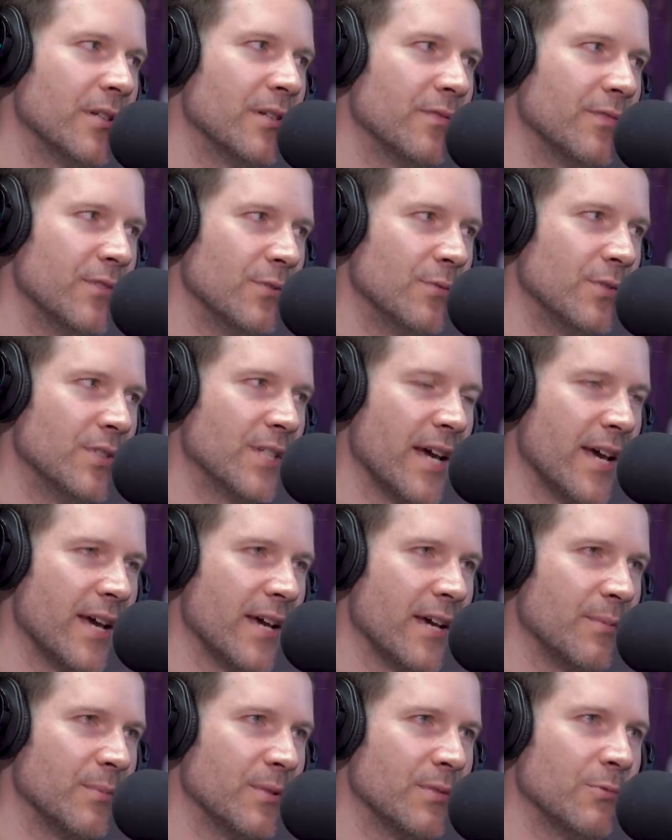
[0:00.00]
in a few
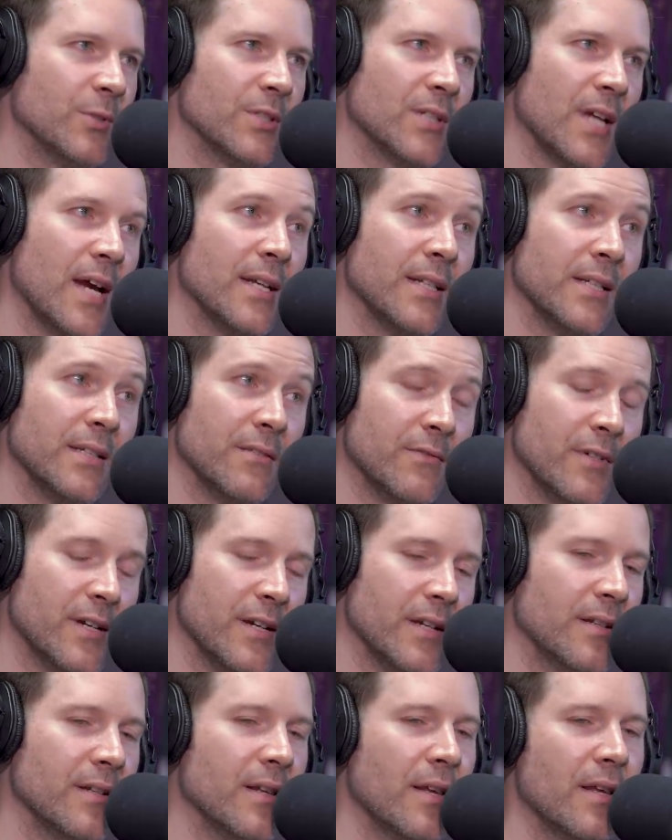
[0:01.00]
jabs, which I didn't
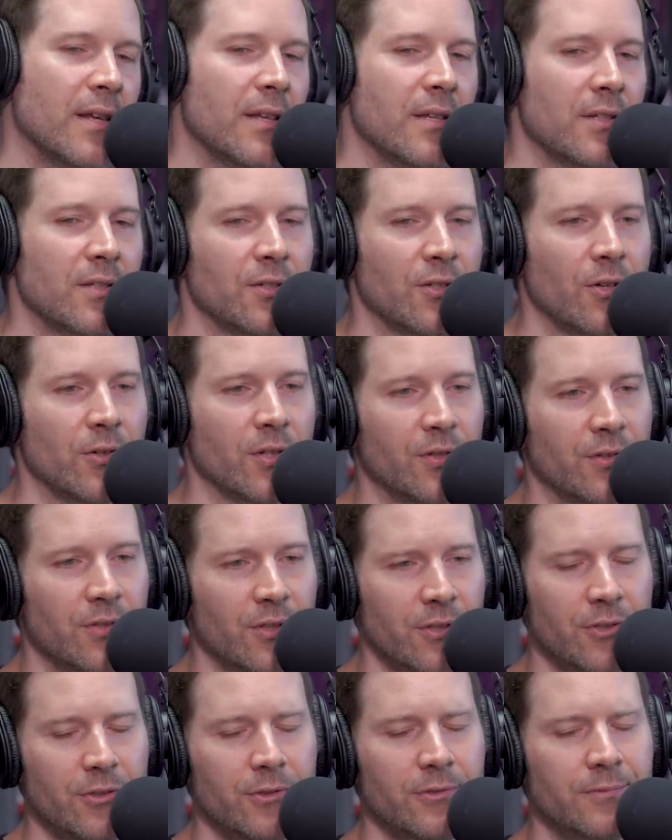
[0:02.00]
write. Ooh. So the
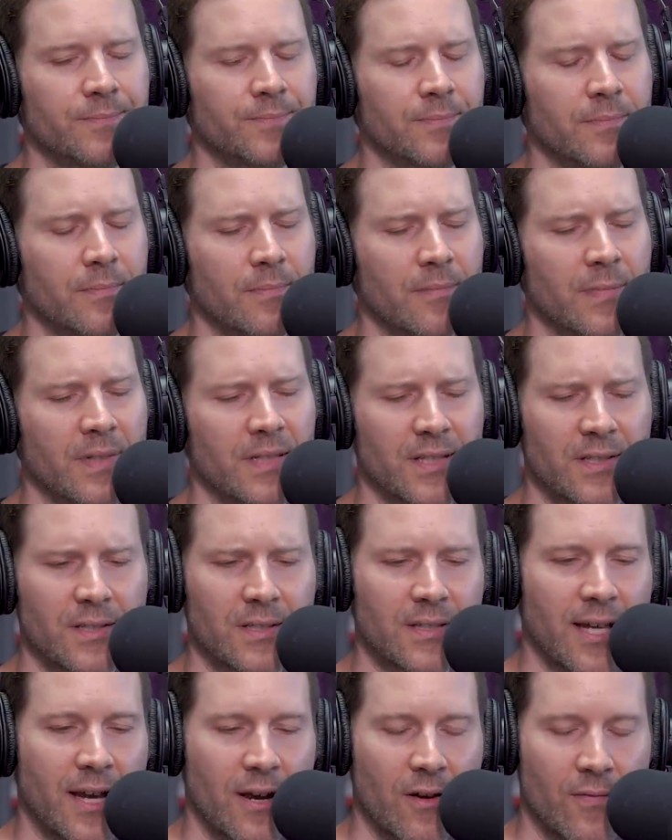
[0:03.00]
dude, this
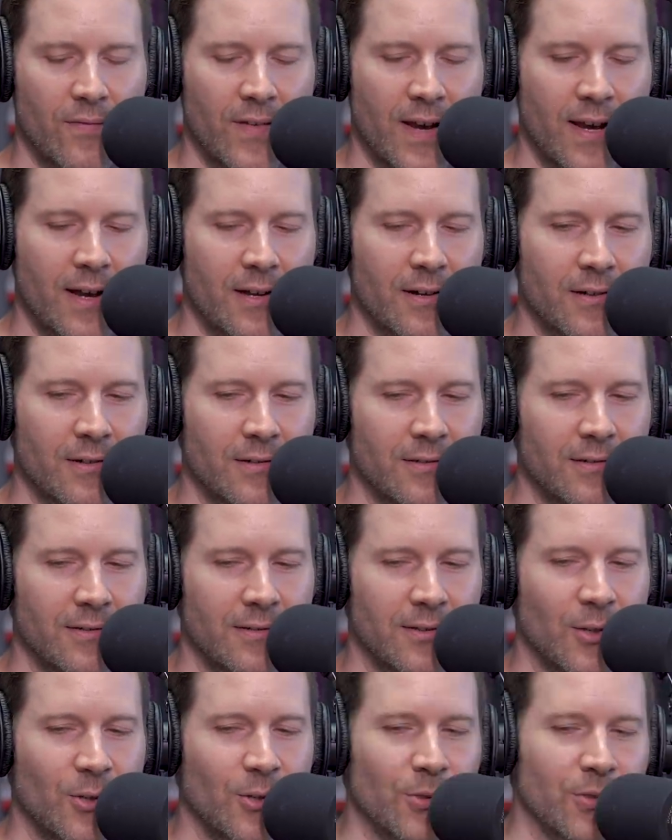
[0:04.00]
is how foul
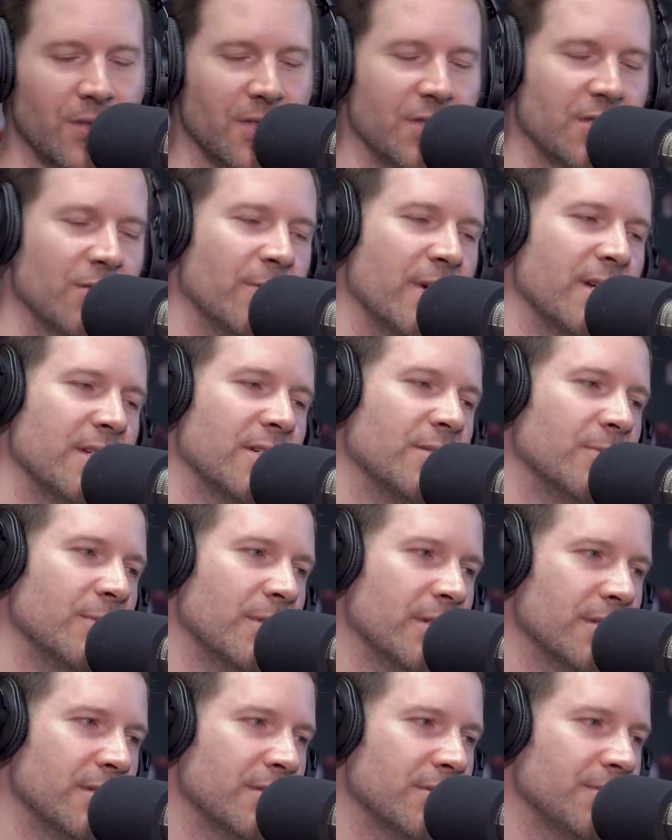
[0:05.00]
the whole situation
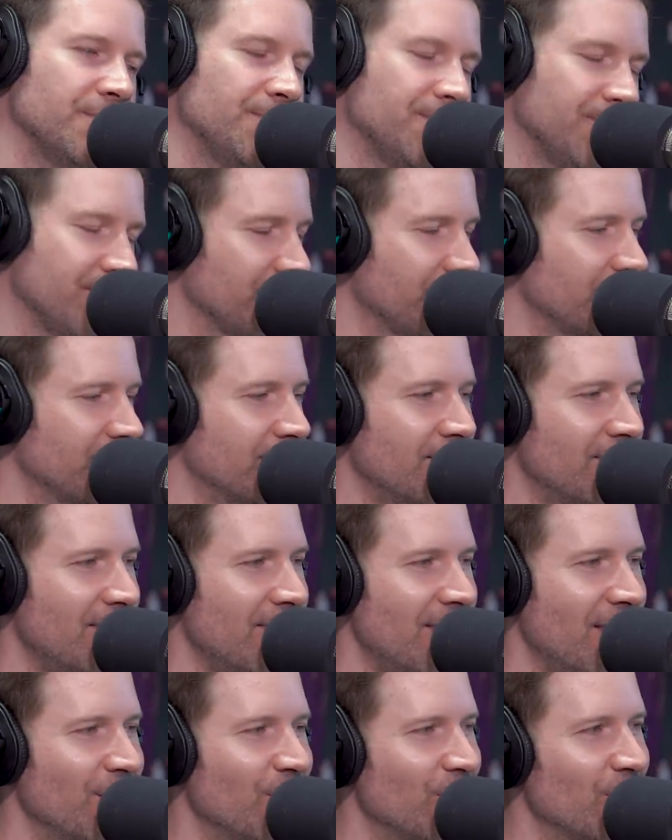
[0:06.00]
was.
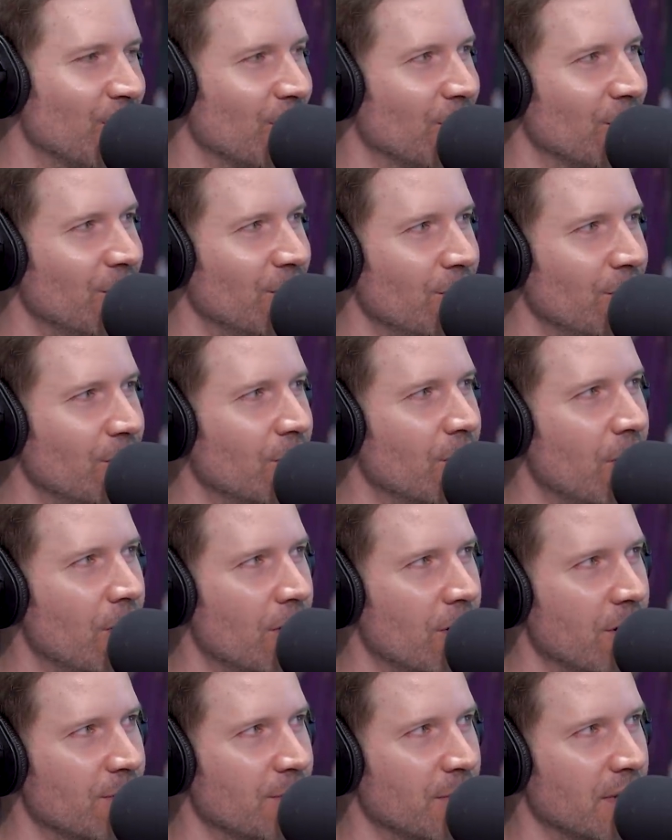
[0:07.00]
So the dude
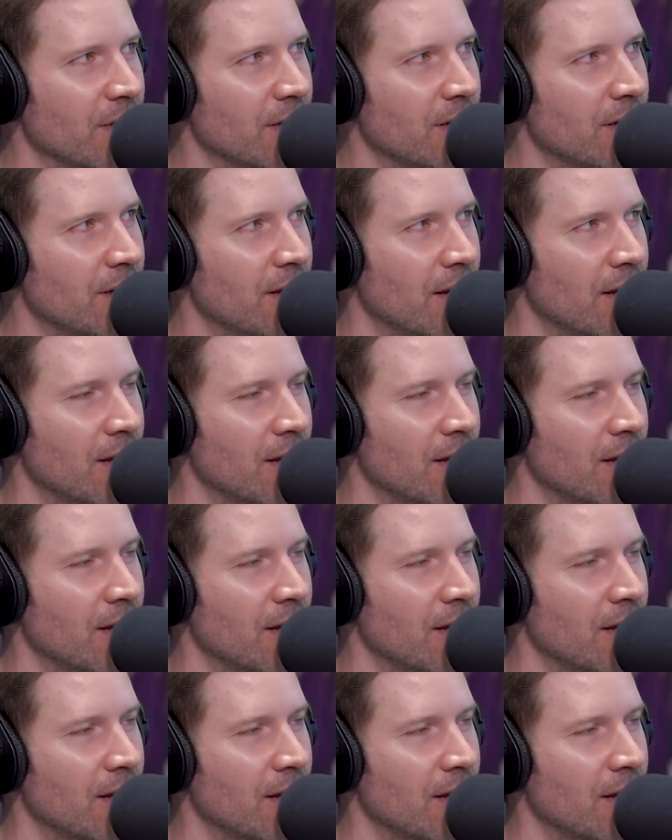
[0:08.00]
called me.